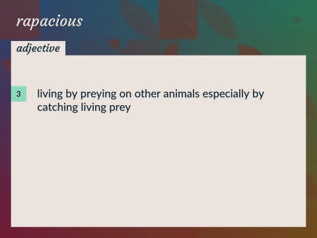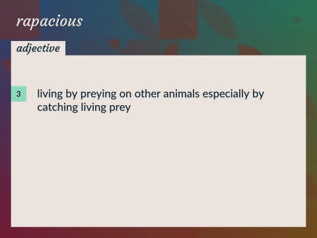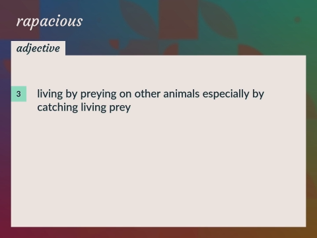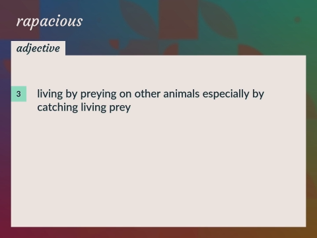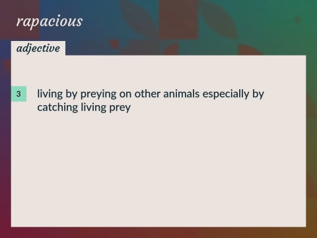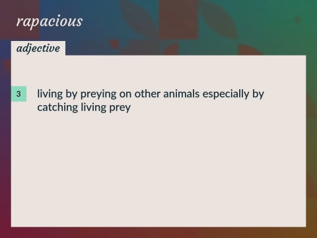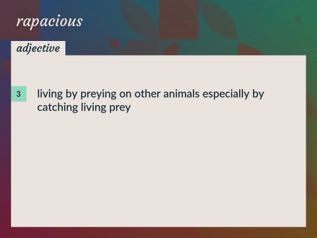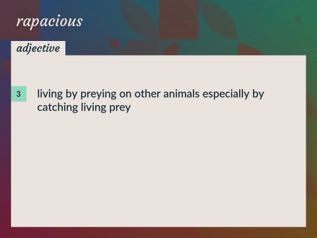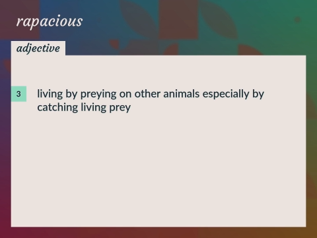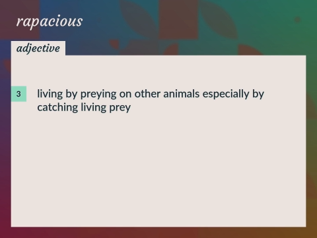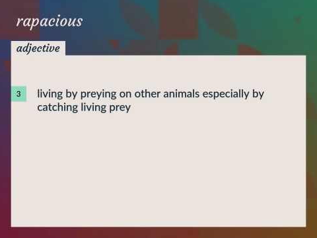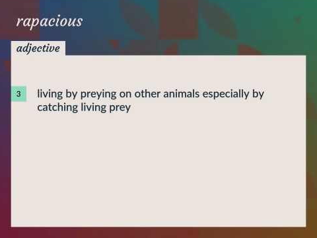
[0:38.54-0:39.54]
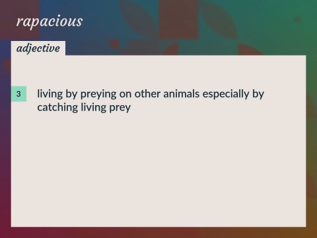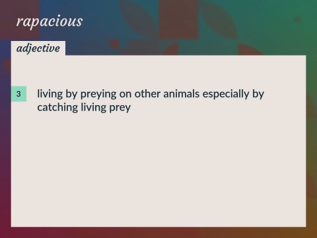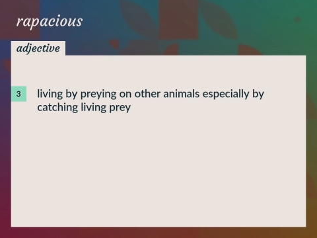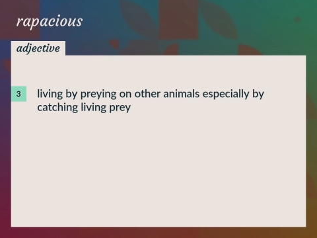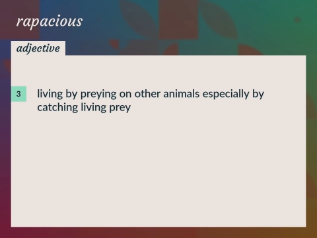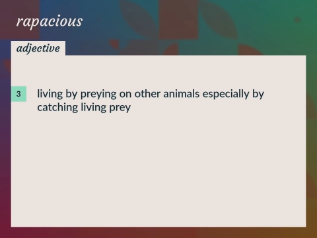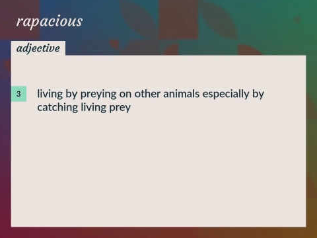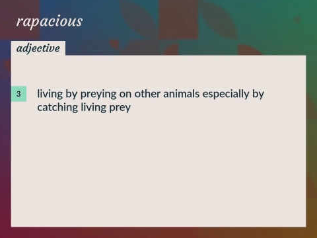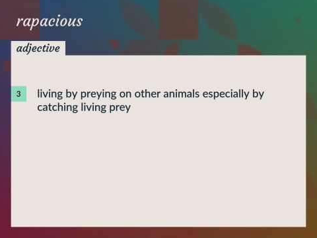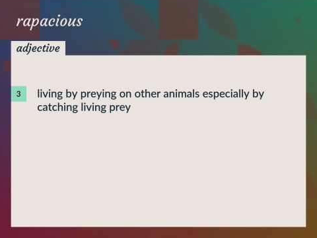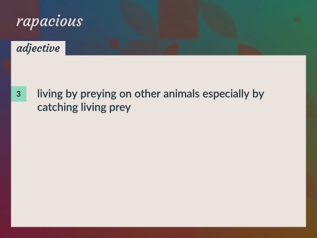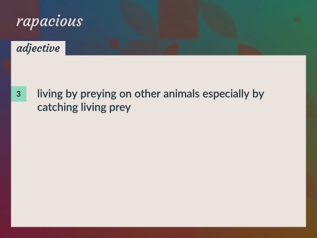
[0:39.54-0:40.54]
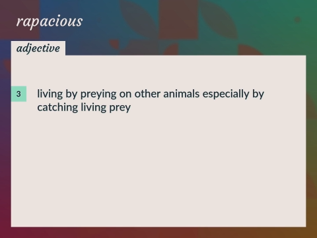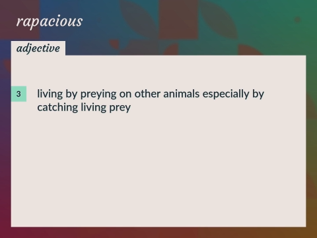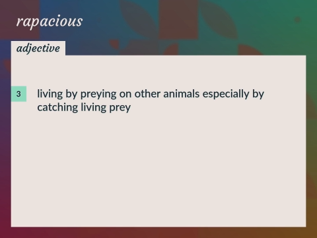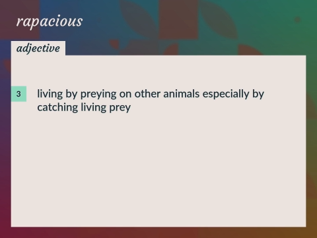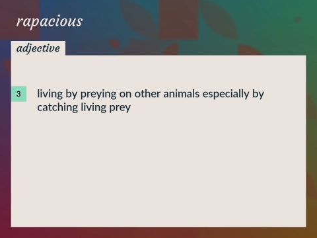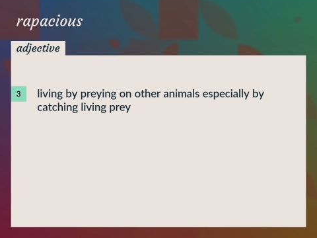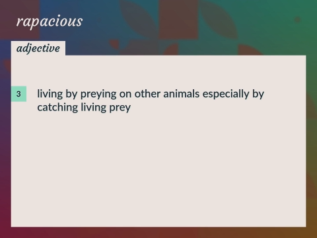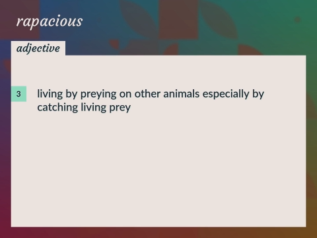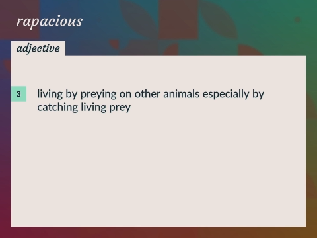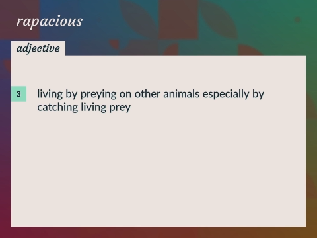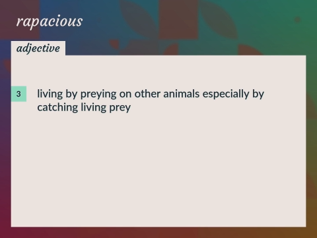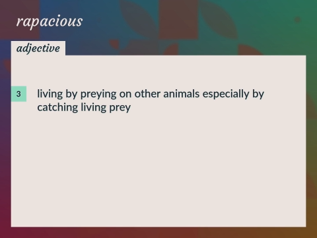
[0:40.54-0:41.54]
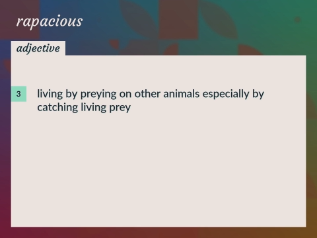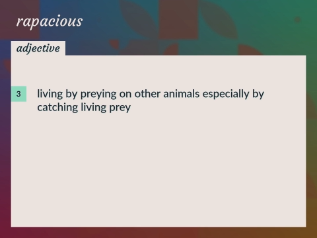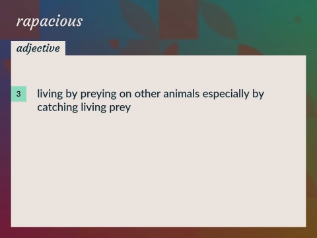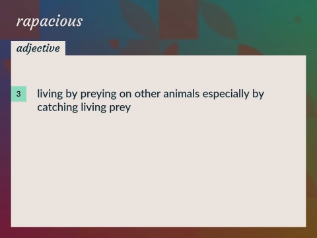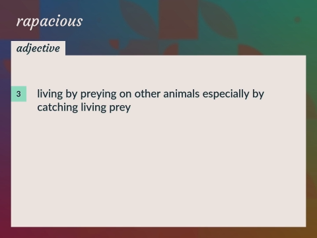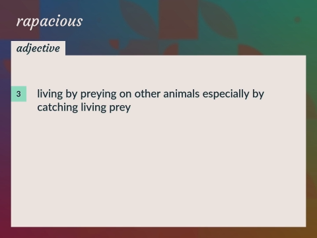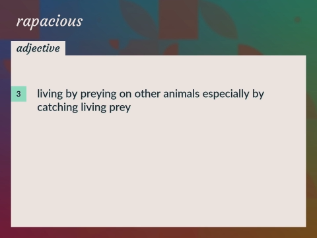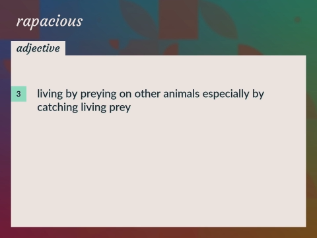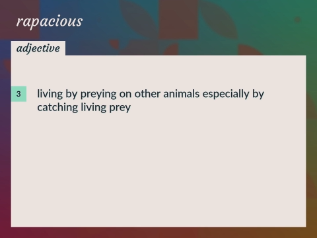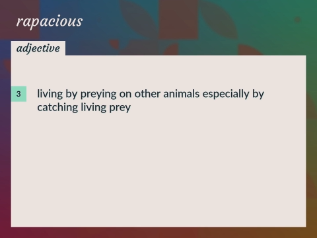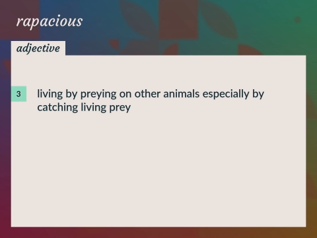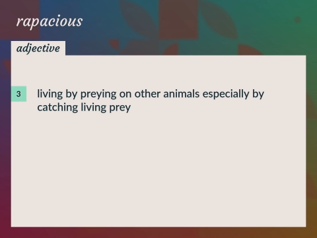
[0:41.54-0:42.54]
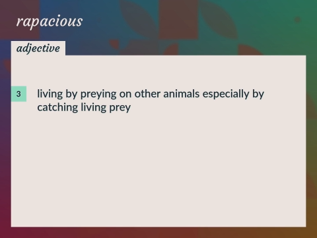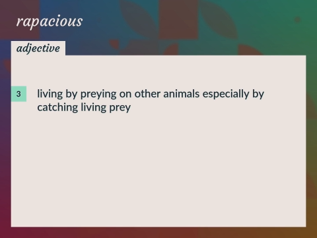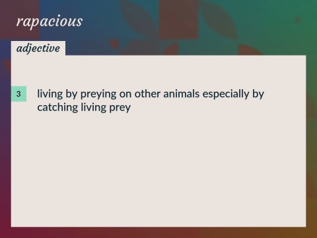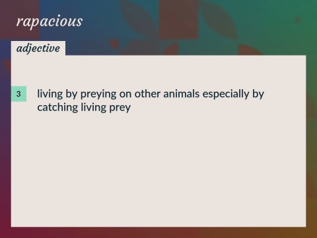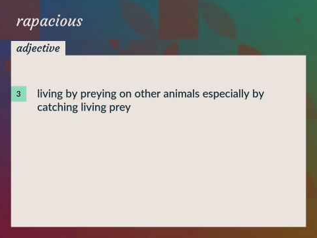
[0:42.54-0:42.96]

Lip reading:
[unreadable: no face in view]